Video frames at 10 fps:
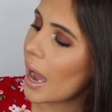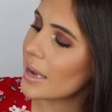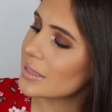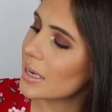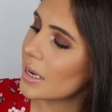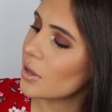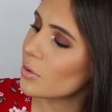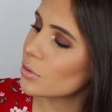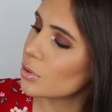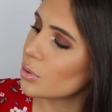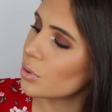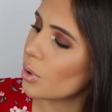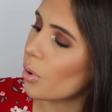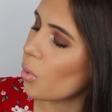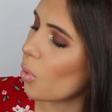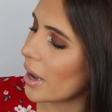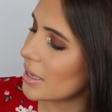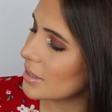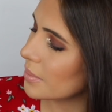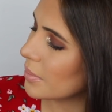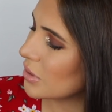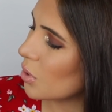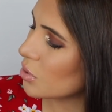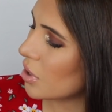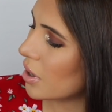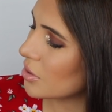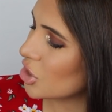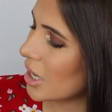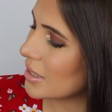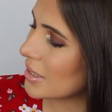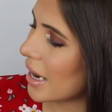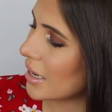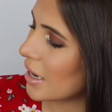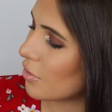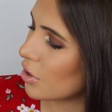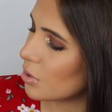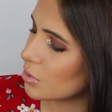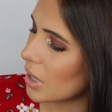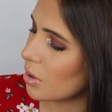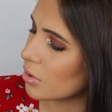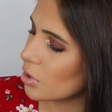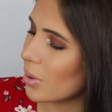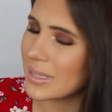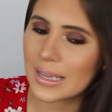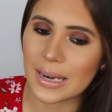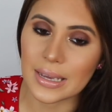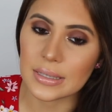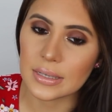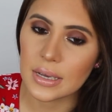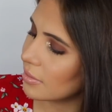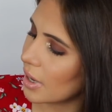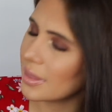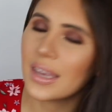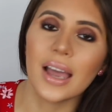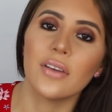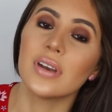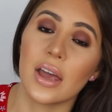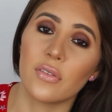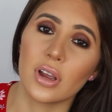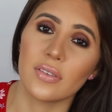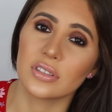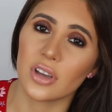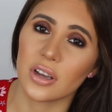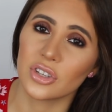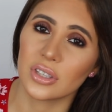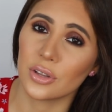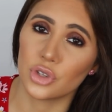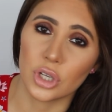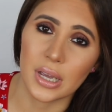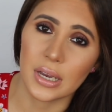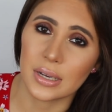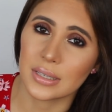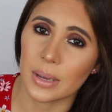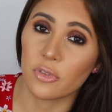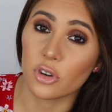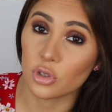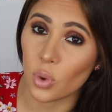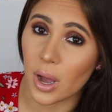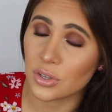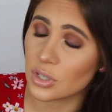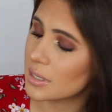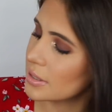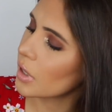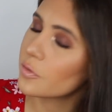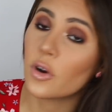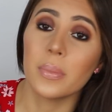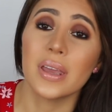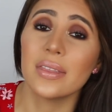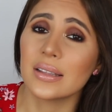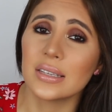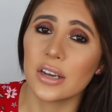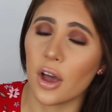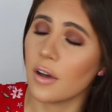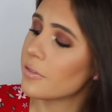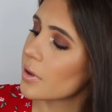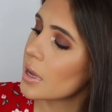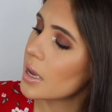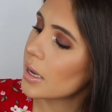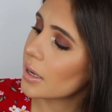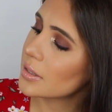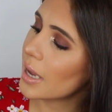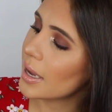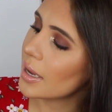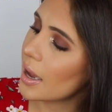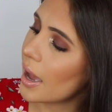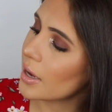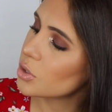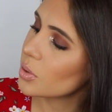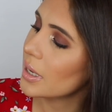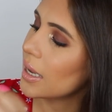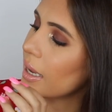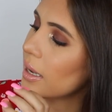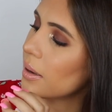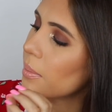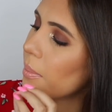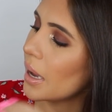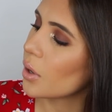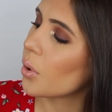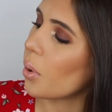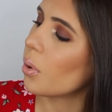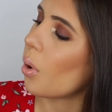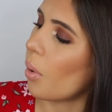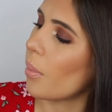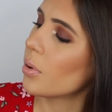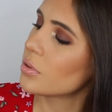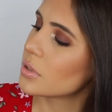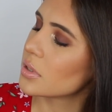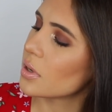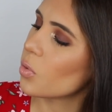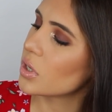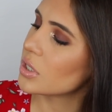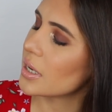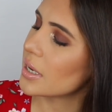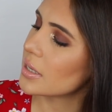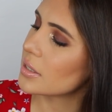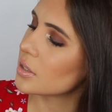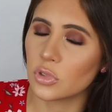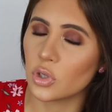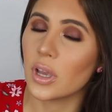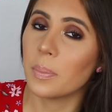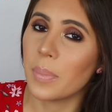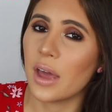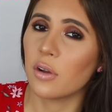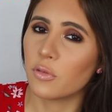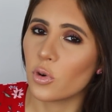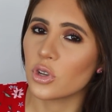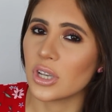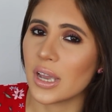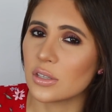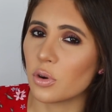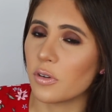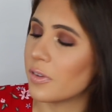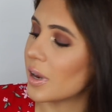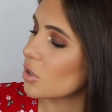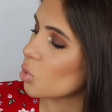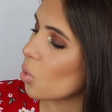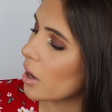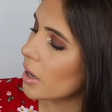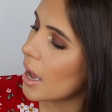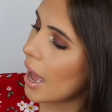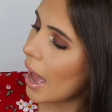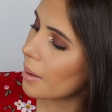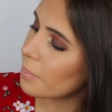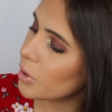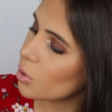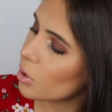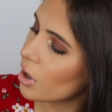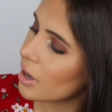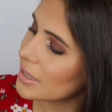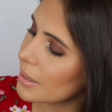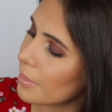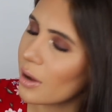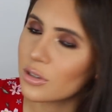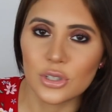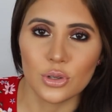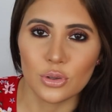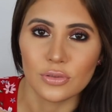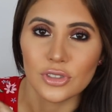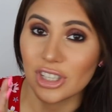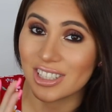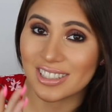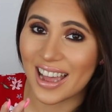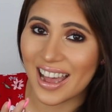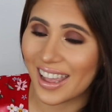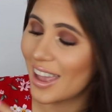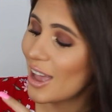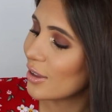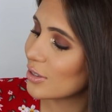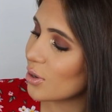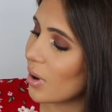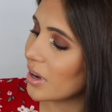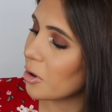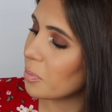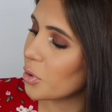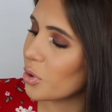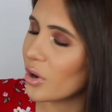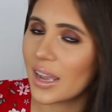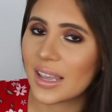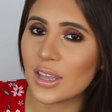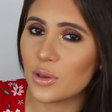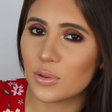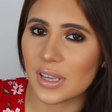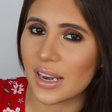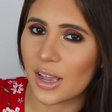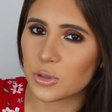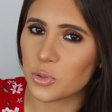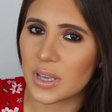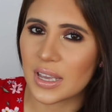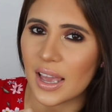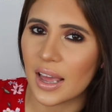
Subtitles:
I didn't use Nude or White, but those are shades that I never use. And also a Slate. I think I've never even touched that shade except for swatches. For me, that's enough, because I actually hit my goal almost, which is to hit pan on 4 shades or finish one, and pewter is about to just die. So I know pewter, I can use it next week